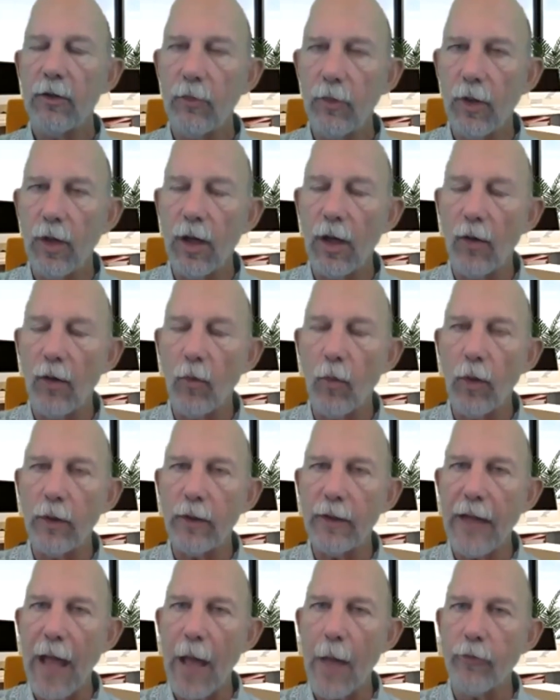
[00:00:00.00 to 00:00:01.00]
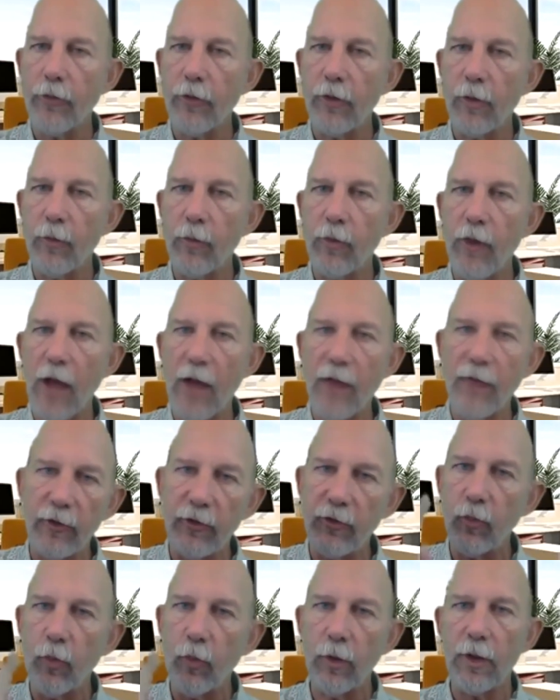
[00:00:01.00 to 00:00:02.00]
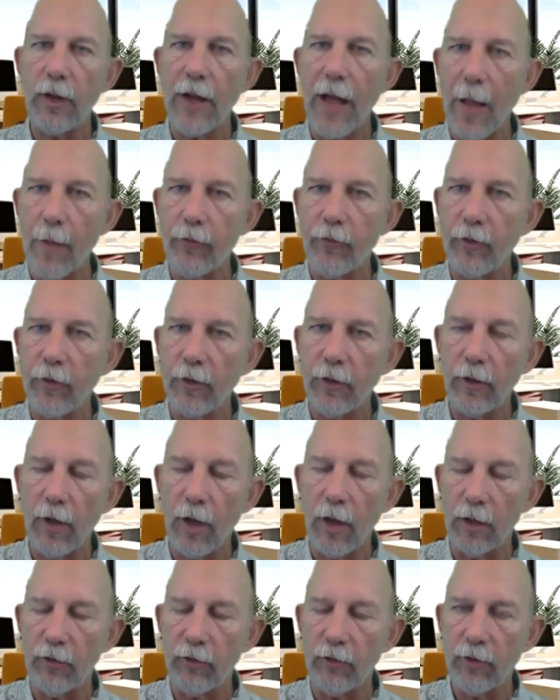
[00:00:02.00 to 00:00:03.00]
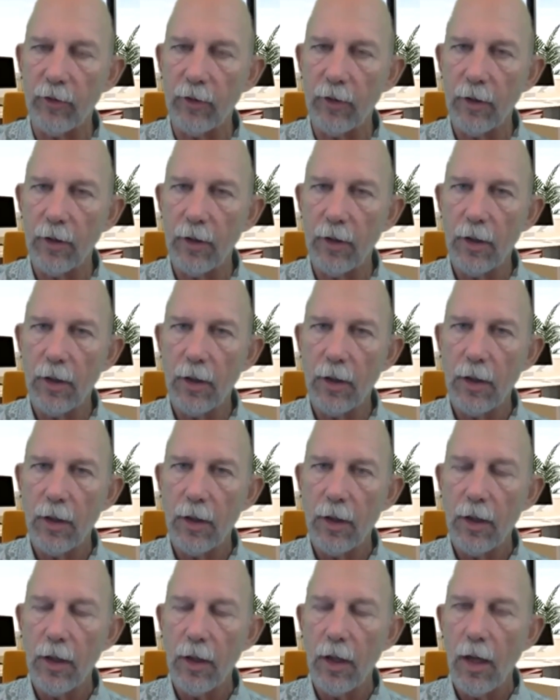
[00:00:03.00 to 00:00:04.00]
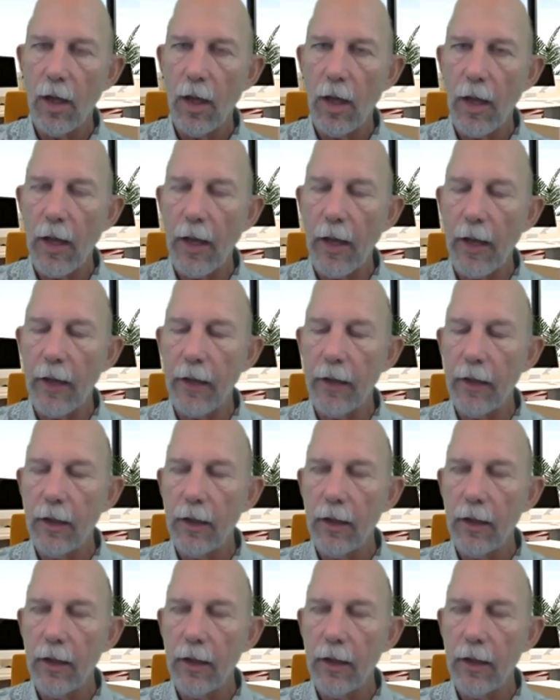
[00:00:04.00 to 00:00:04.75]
one capsule at breakfast, one capsule at lunch. And